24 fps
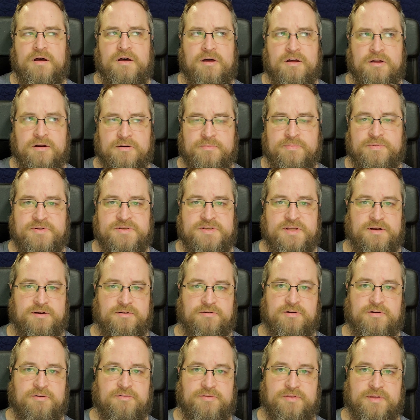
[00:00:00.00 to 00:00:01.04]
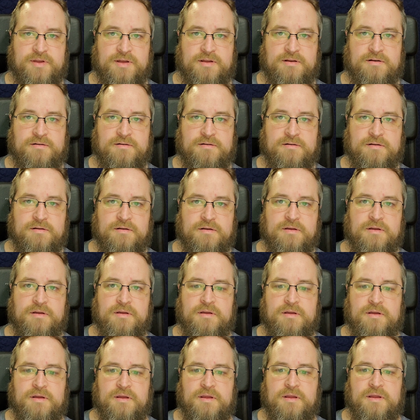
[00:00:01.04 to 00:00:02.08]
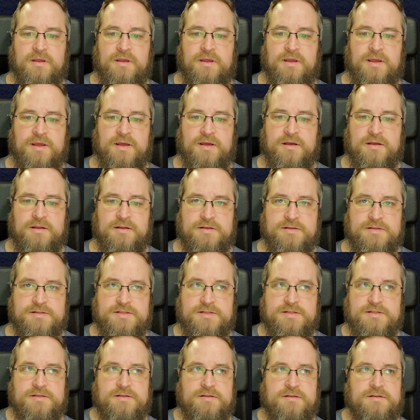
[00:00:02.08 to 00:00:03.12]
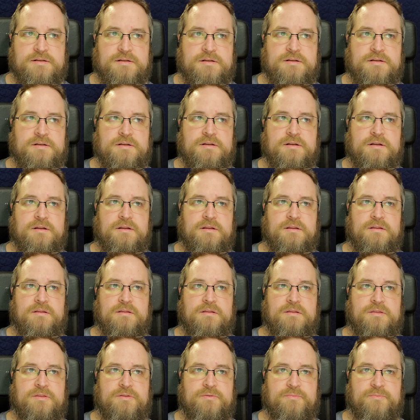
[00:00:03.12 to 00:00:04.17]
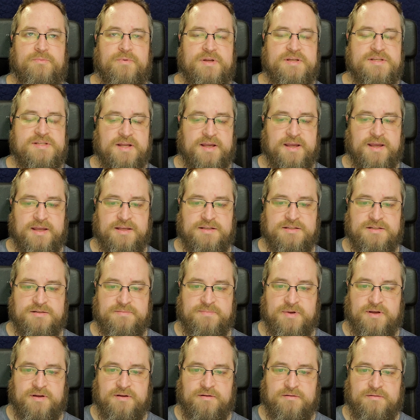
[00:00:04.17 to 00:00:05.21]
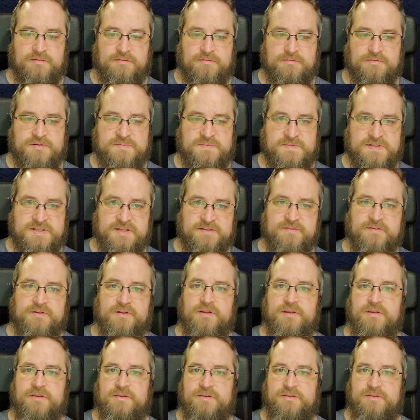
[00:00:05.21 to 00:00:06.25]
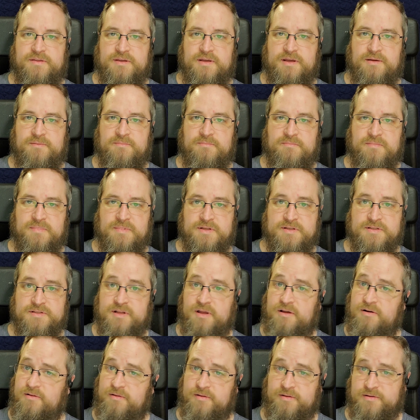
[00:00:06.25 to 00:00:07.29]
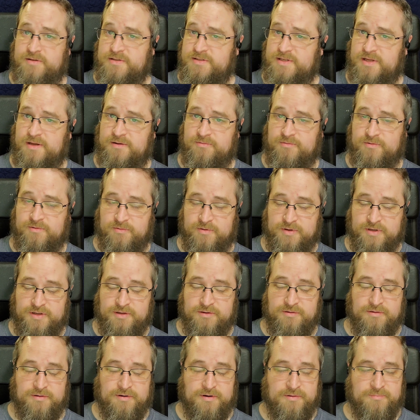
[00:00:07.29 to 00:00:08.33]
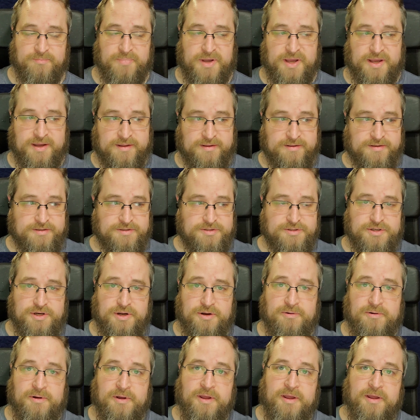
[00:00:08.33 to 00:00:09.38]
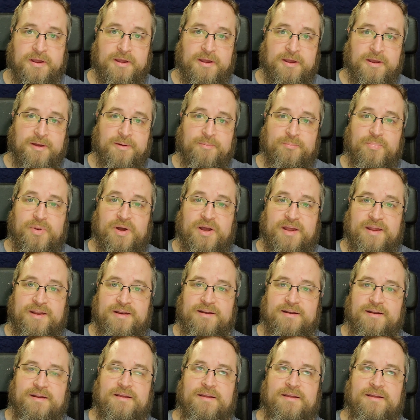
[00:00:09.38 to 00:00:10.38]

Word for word: 100% agree with that. And the reason I asked about specifically the theme is not only is that what we do in unpacking this show, but